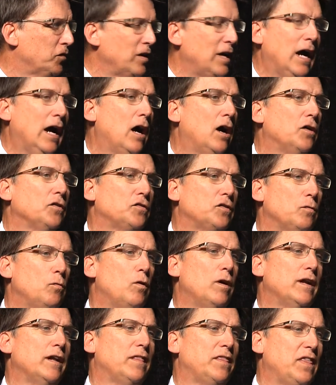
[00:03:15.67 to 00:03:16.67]
And I also
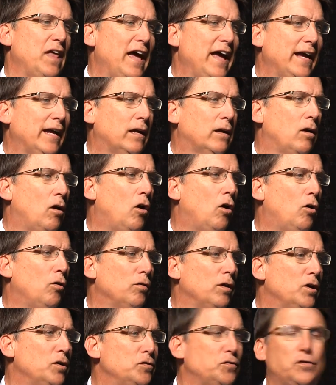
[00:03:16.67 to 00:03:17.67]
want to thank all
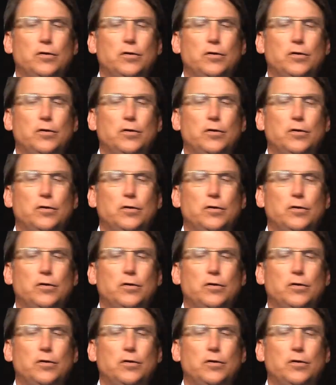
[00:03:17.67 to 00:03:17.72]
those